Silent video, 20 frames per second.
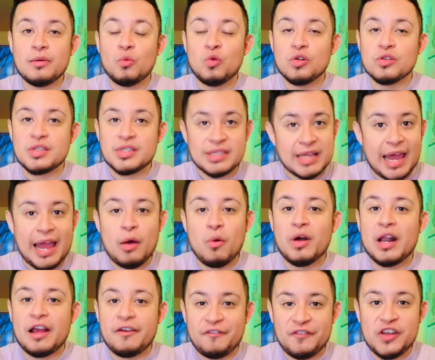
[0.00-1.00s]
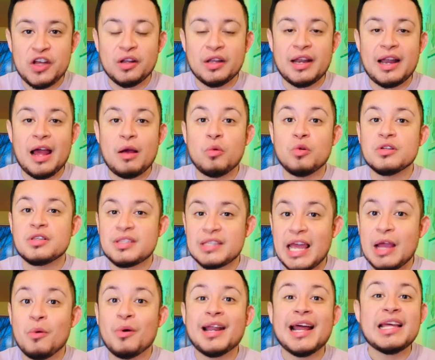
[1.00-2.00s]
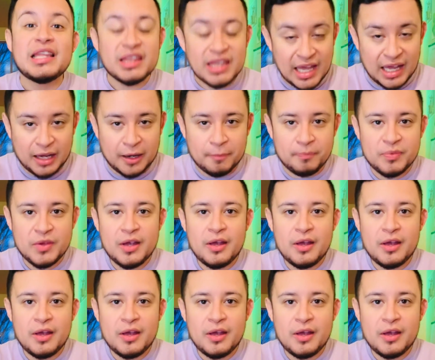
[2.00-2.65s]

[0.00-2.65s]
will say what I feel, and I will say what I think.